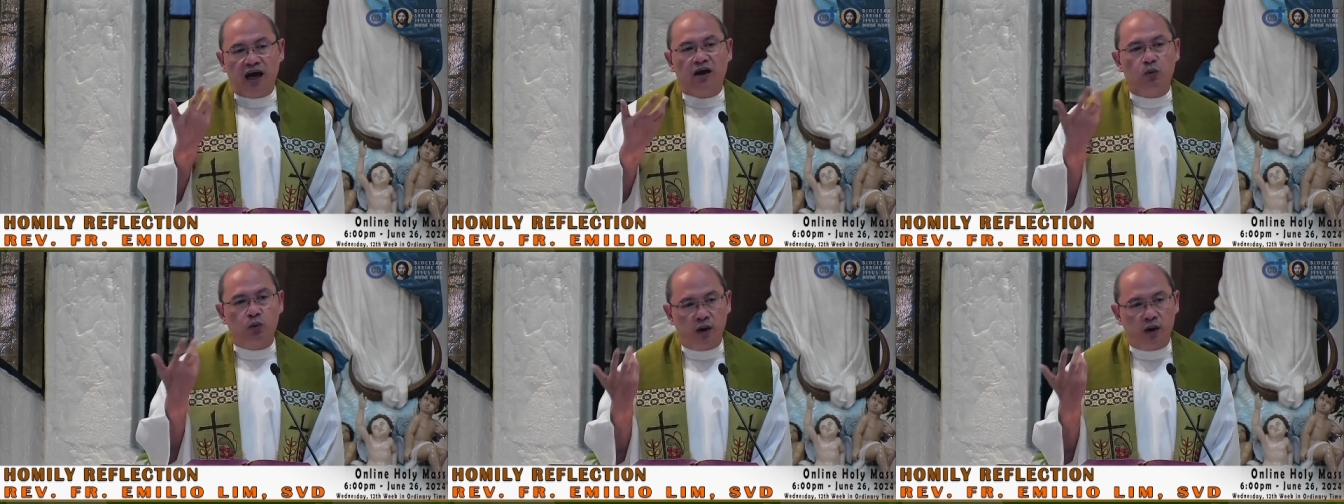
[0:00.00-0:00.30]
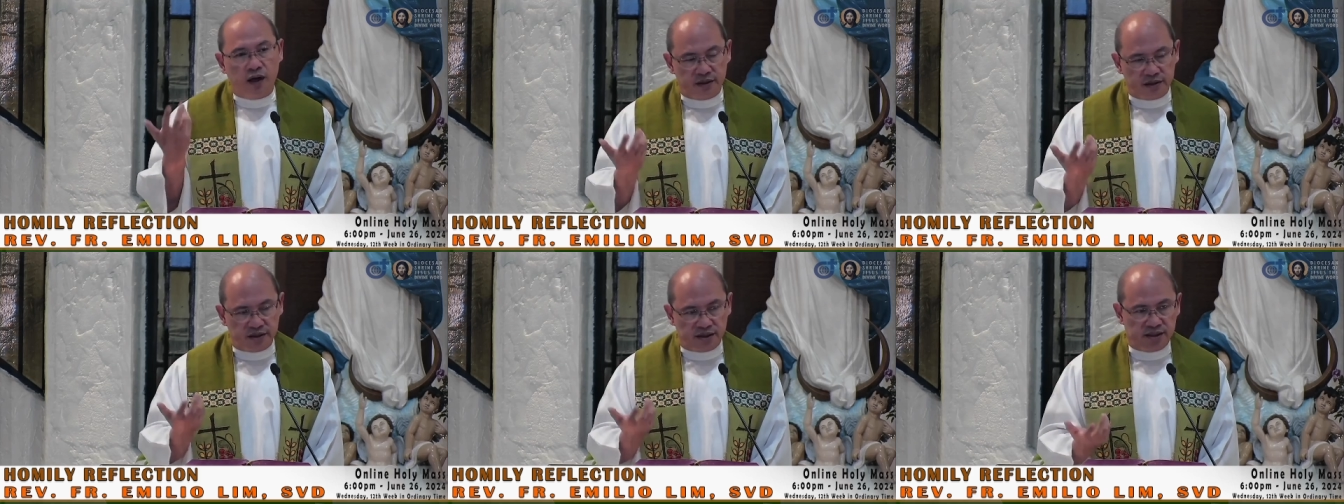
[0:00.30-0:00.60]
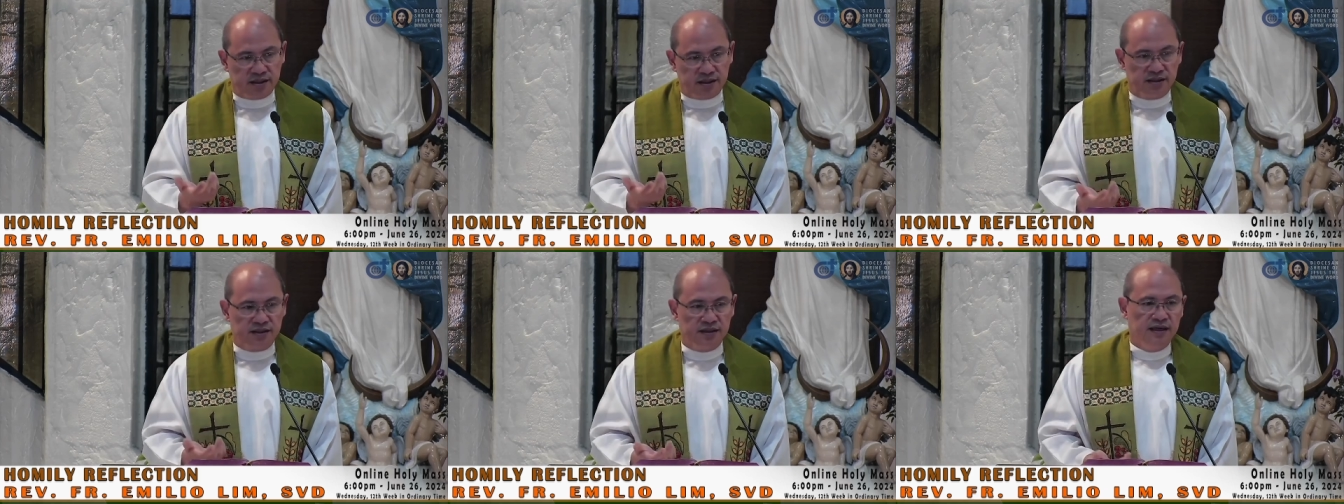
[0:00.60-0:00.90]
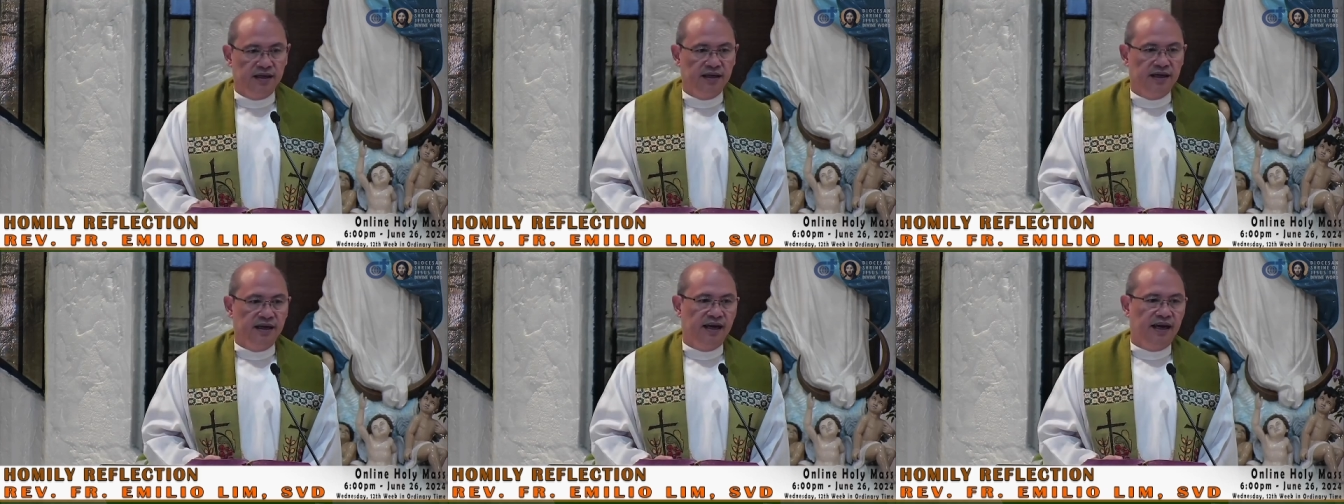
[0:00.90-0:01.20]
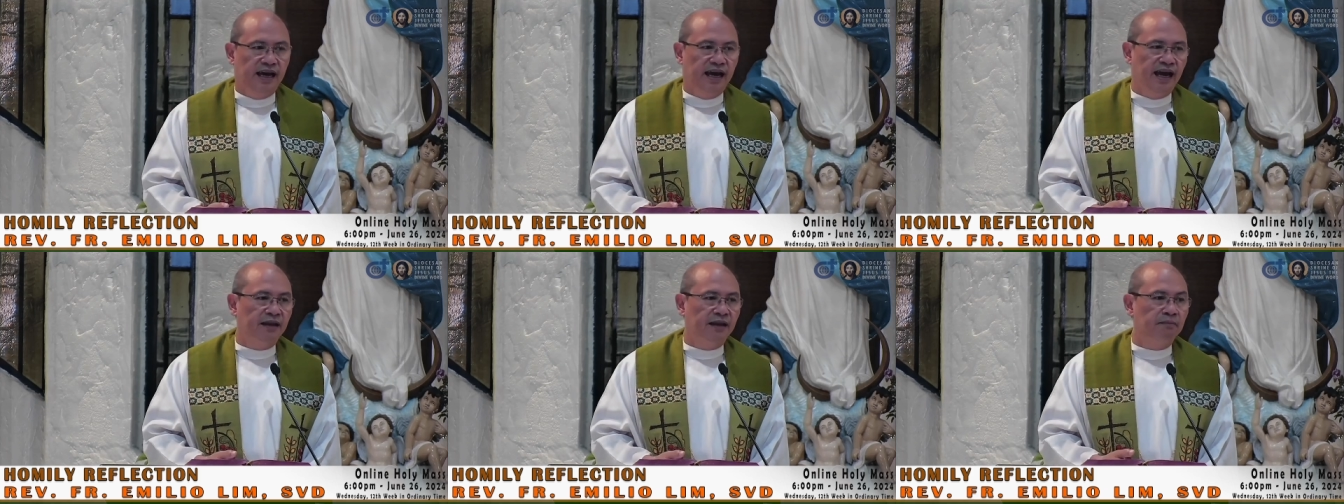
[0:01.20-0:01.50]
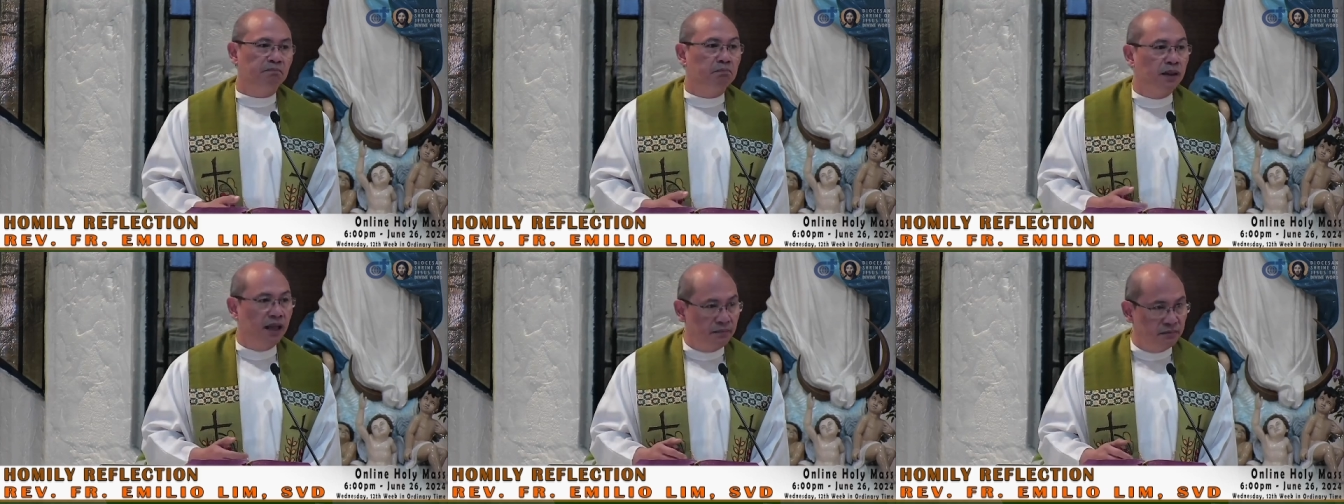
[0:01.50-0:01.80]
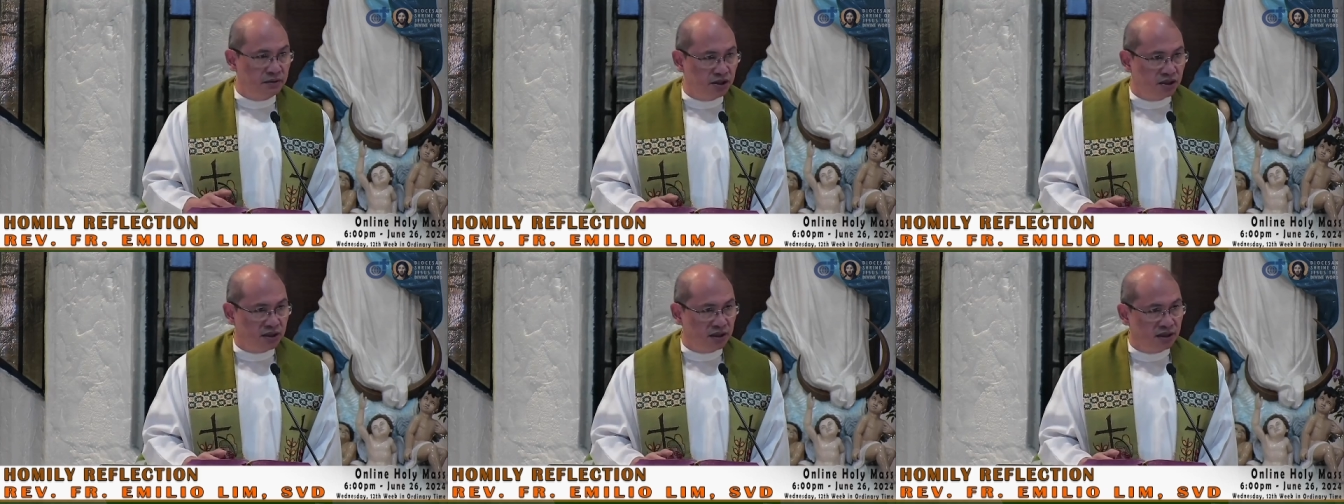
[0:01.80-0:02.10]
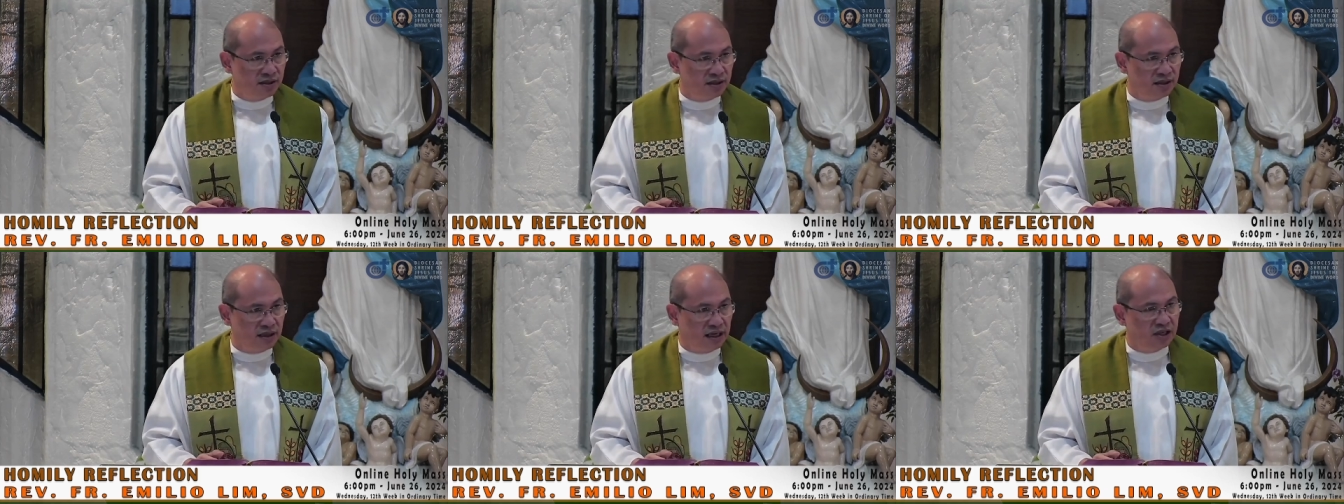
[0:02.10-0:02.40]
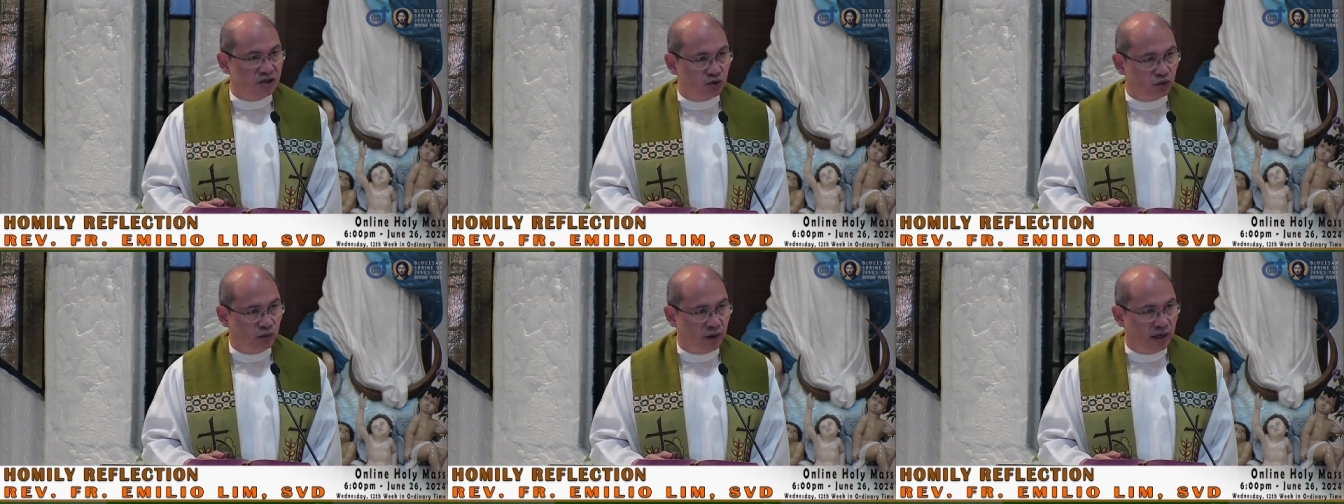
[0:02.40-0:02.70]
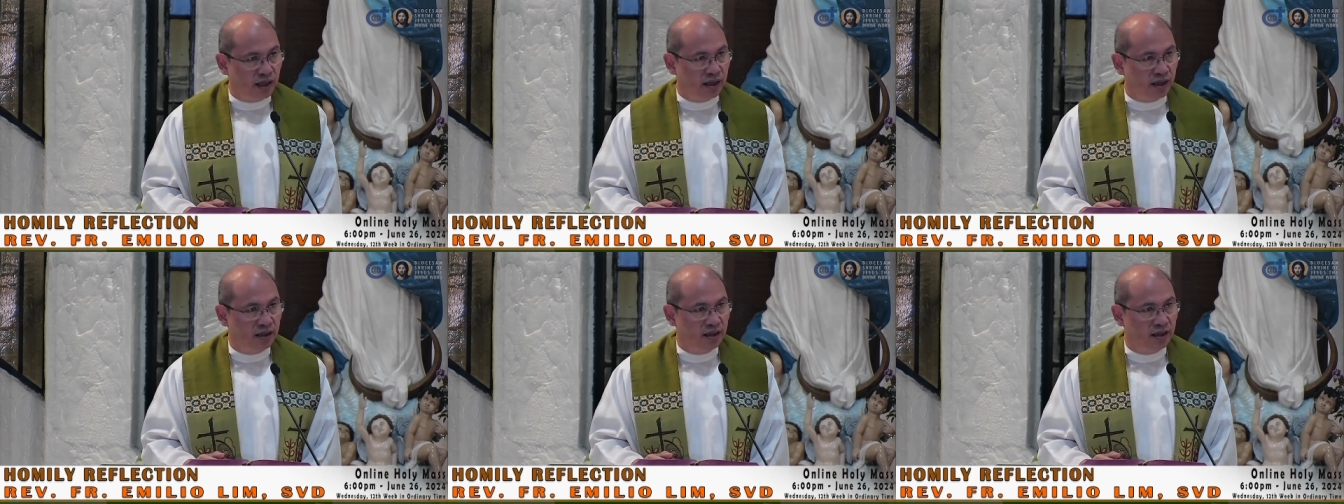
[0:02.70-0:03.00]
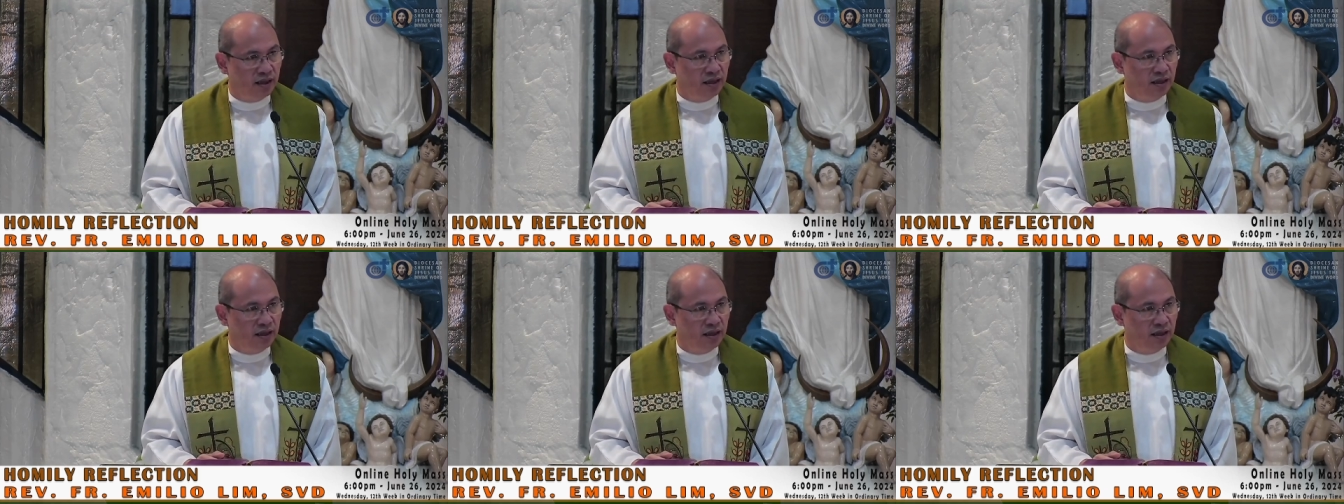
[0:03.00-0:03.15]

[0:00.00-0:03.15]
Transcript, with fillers: our warts and blemishes as well.